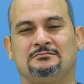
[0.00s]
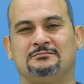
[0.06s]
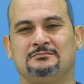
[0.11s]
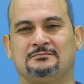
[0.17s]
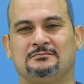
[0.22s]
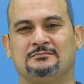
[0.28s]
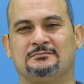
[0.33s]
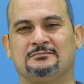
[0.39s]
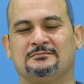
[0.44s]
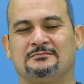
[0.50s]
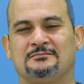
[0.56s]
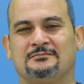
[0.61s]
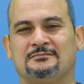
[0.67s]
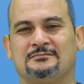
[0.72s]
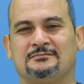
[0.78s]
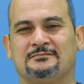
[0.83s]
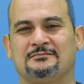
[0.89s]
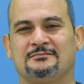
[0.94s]
That was the
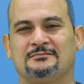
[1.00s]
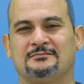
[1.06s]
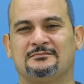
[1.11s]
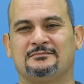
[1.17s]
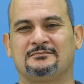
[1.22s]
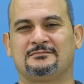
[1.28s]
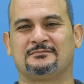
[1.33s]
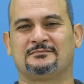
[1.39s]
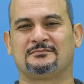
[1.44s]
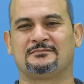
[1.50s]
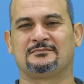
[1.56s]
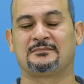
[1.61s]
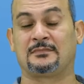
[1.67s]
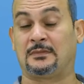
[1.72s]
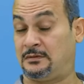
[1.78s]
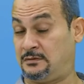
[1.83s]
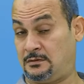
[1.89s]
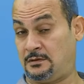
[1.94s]
first invention
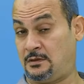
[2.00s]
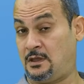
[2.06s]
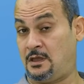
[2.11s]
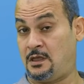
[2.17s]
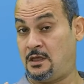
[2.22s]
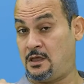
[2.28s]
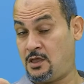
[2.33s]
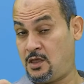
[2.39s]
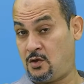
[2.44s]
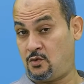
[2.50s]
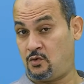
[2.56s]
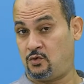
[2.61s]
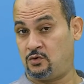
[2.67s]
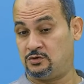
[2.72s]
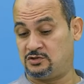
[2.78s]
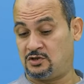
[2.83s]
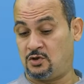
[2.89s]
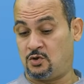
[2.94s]
in the entire
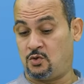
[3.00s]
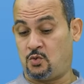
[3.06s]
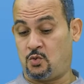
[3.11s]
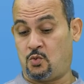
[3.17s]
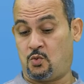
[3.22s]
history.